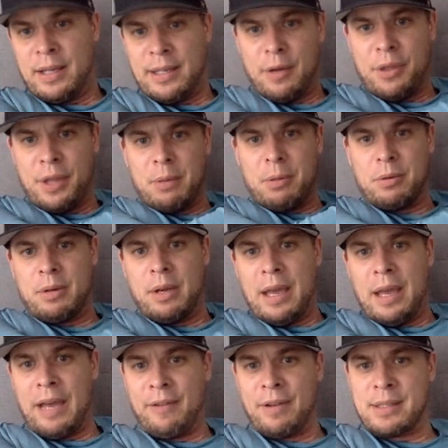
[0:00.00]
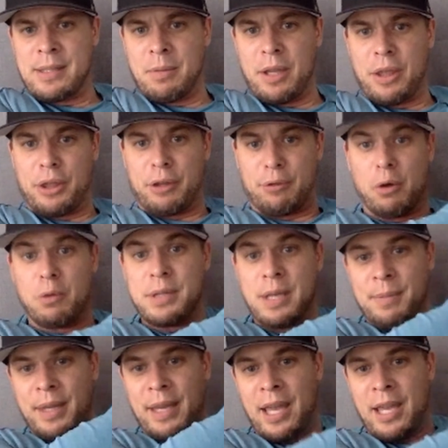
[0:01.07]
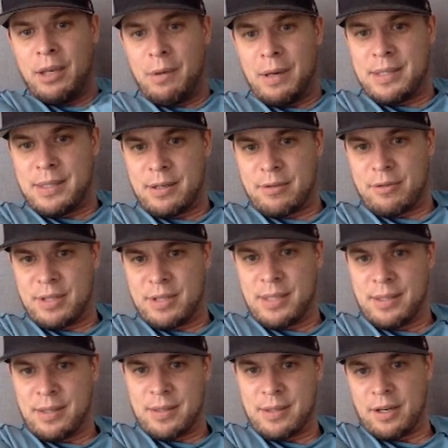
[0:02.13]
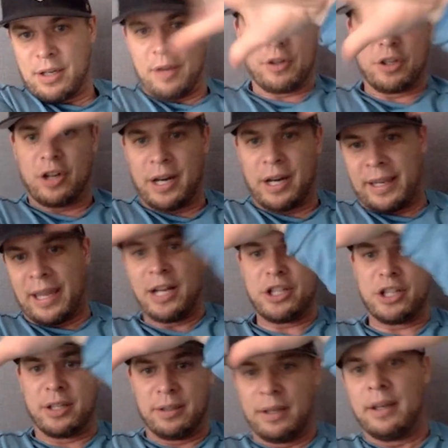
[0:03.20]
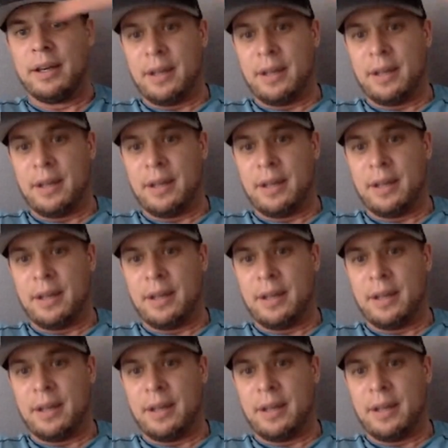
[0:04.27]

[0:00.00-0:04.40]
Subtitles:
Now think about having somebody throw something at you as there's resistance there and you have to try to catch it.